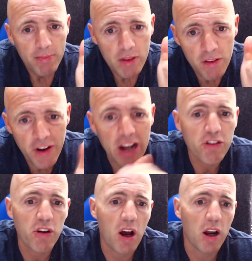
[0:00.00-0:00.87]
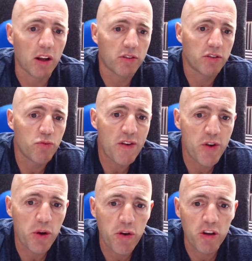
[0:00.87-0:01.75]
Financial highlights.
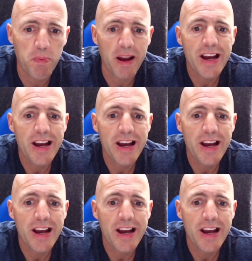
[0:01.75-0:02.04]
Revenue increased by